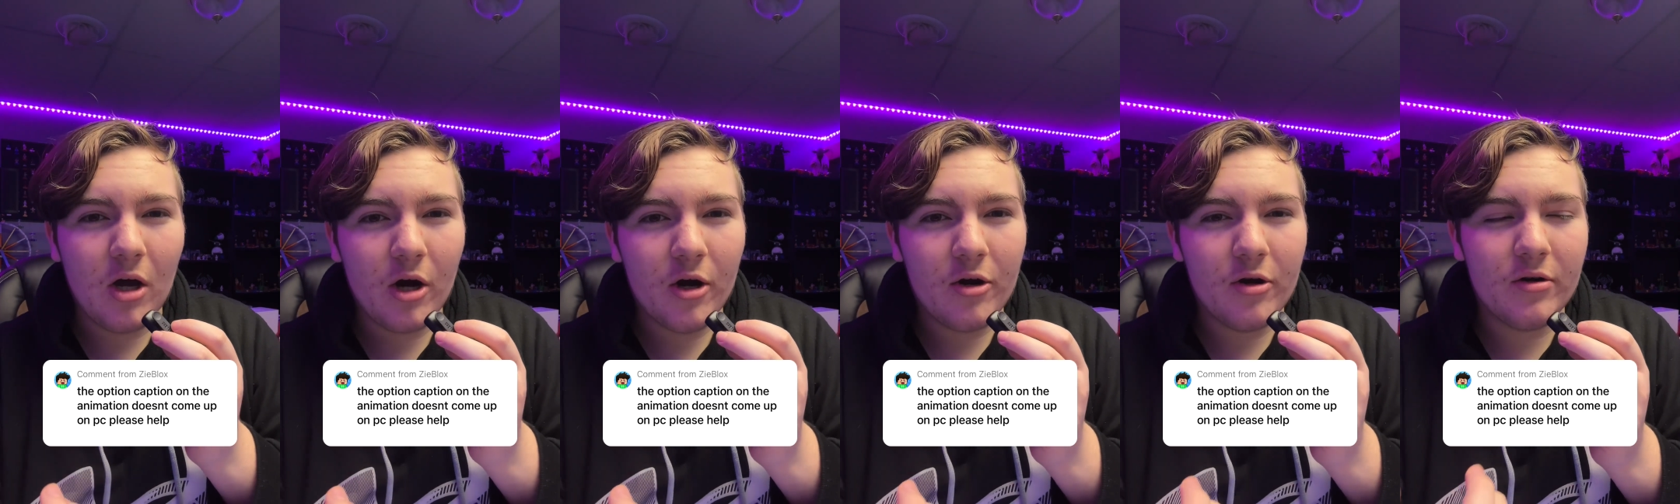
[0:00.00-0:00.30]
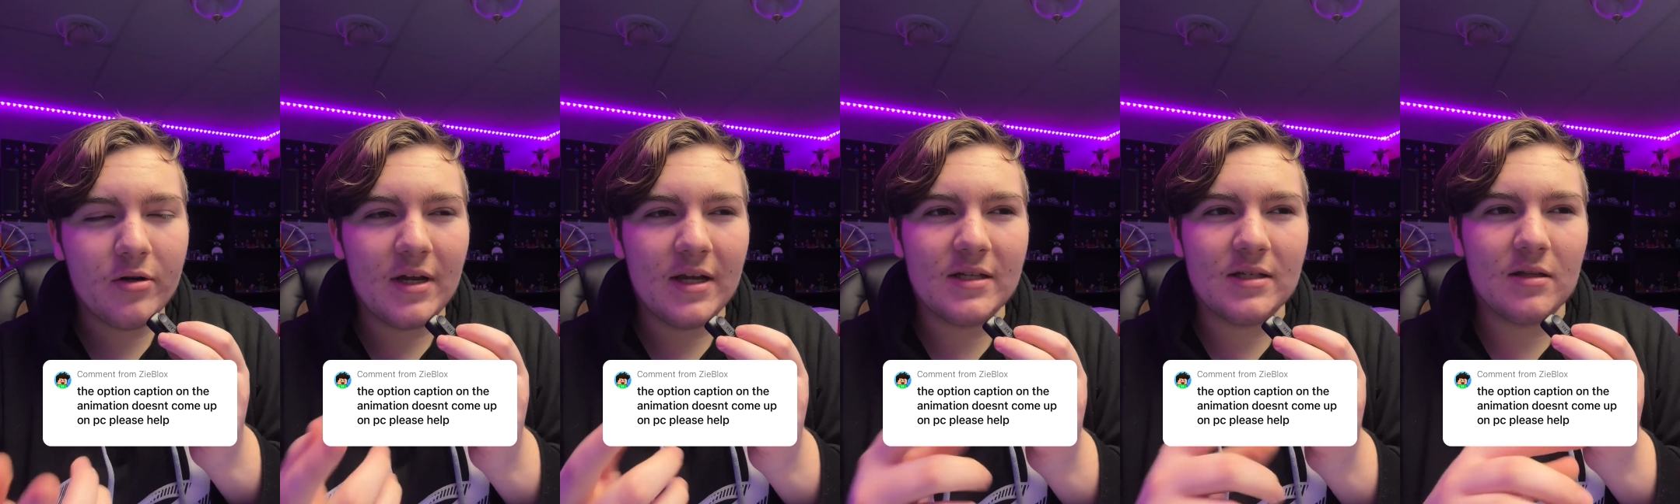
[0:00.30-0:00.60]

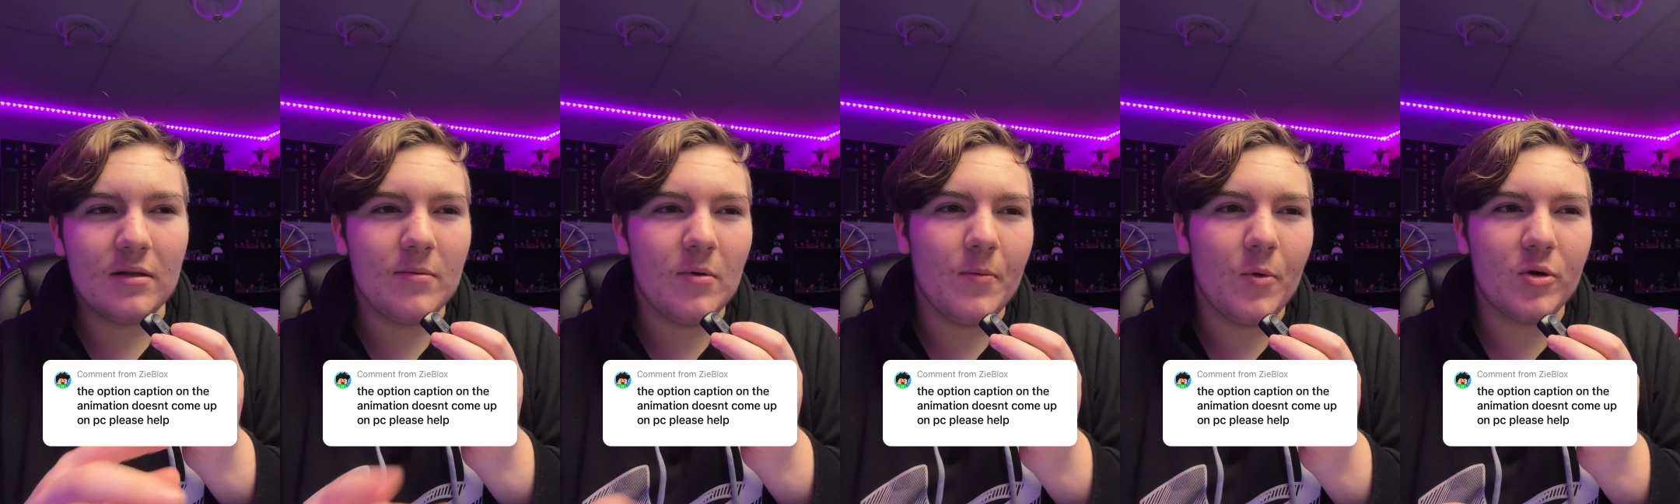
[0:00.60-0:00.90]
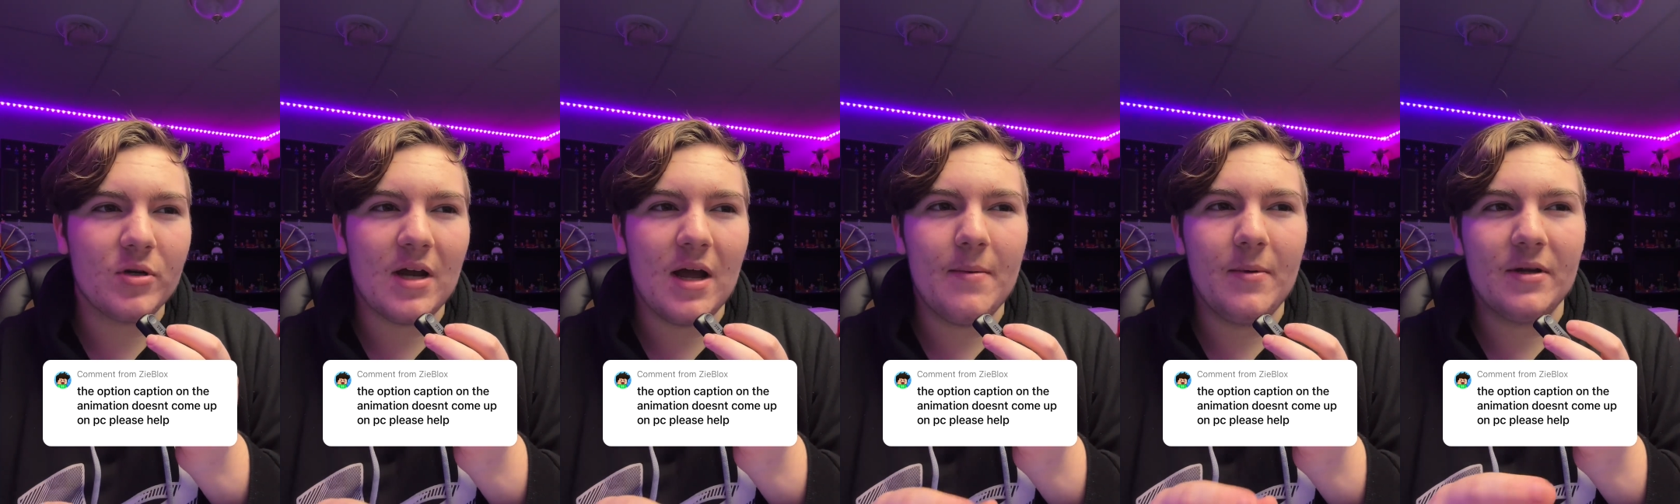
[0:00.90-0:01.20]
harder, takes a little bit
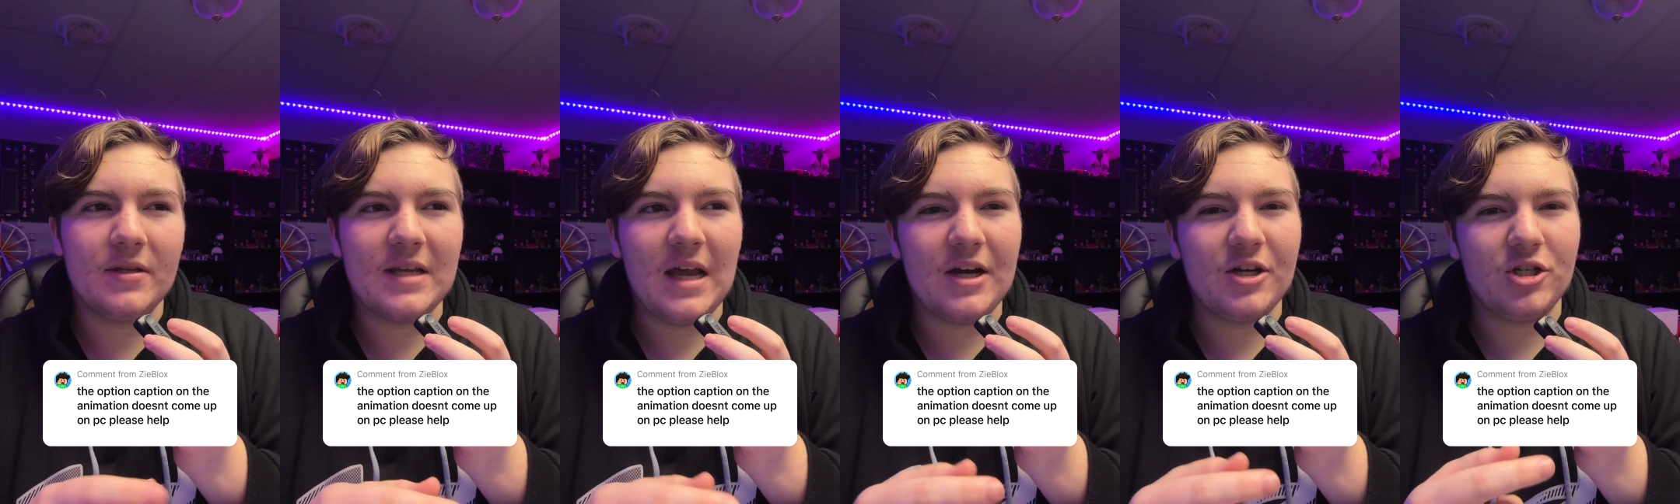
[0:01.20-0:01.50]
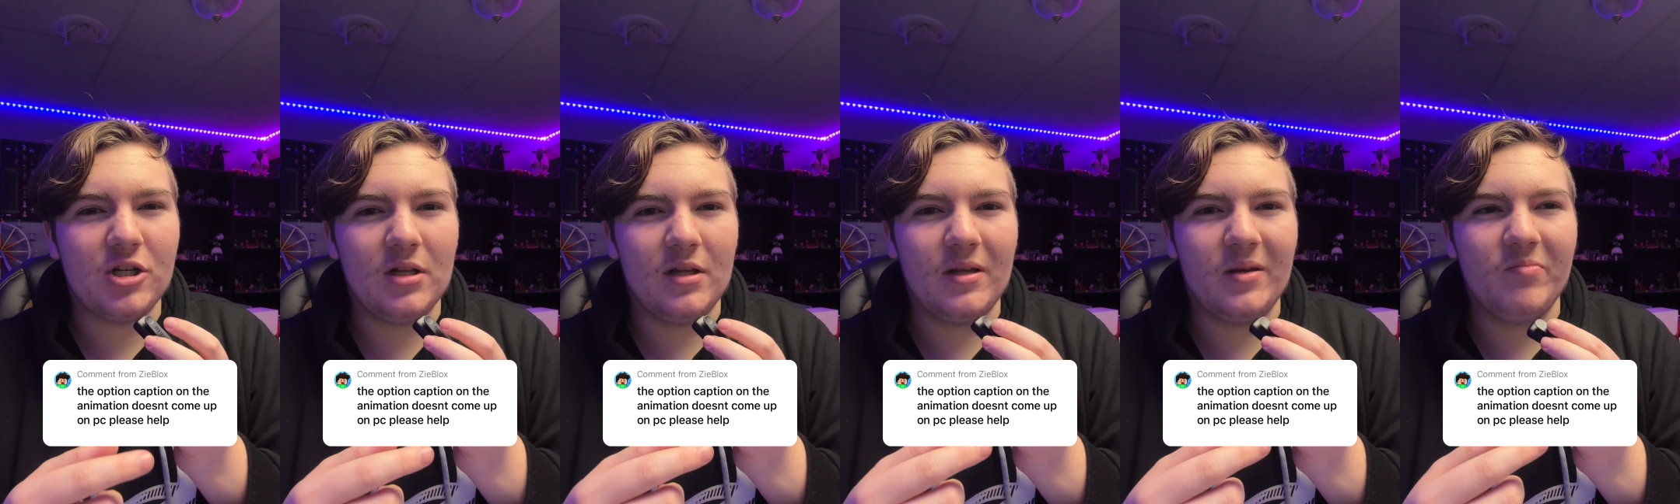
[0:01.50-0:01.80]
more time, but it's
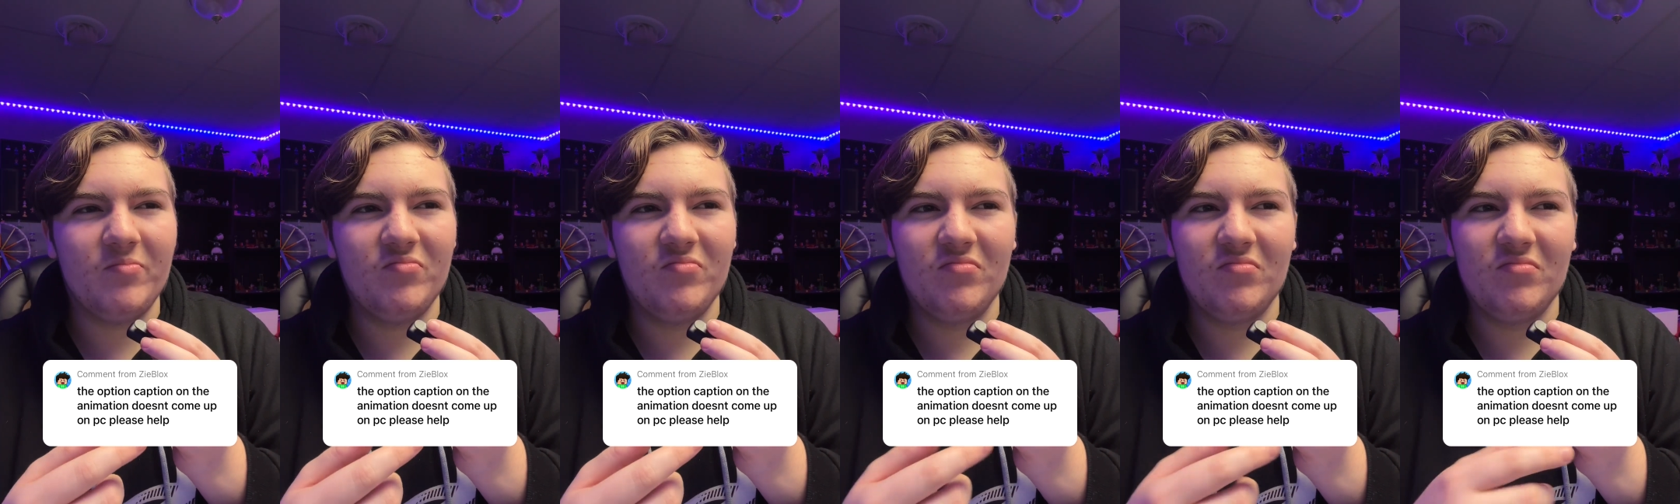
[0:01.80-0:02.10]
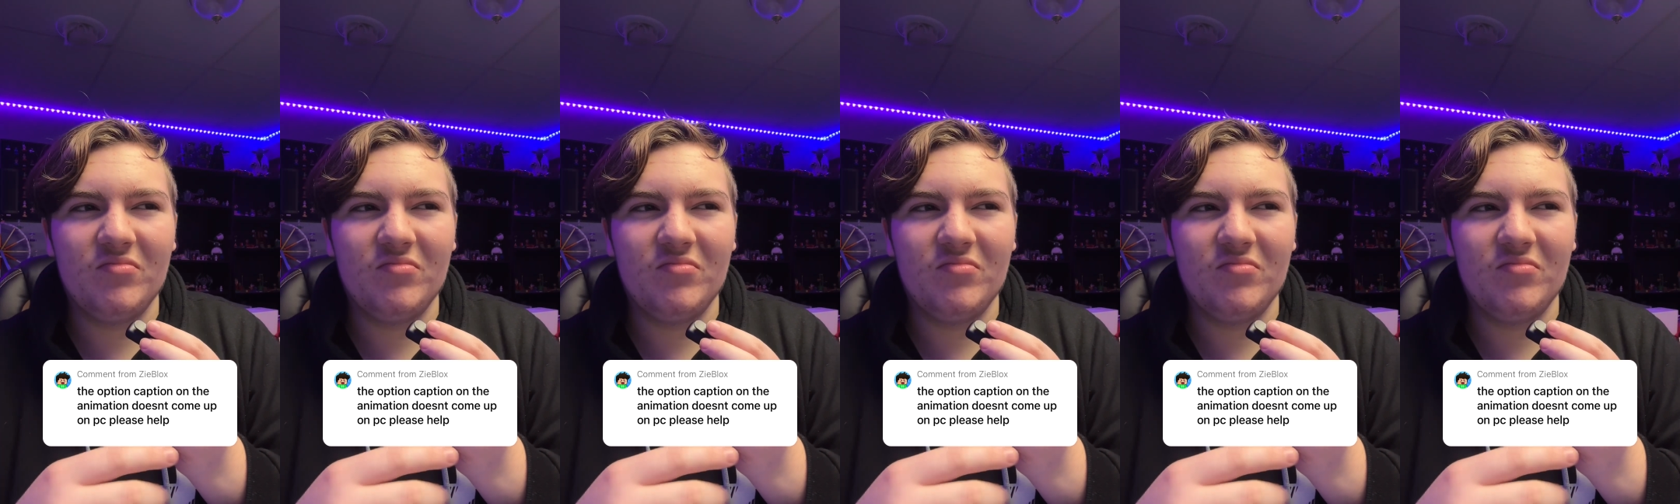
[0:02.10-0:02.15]
actually